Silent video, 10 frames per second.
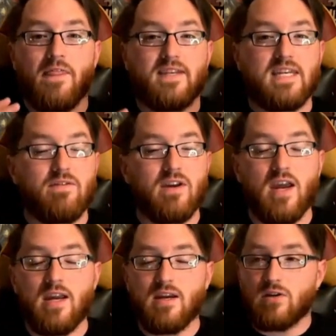the
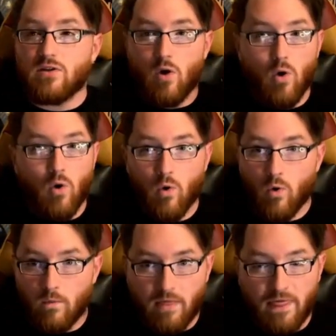TVA
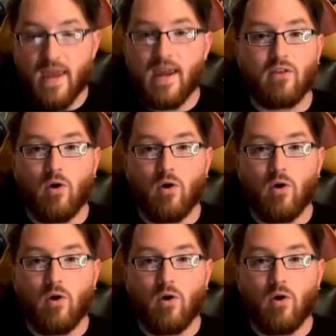whole thing,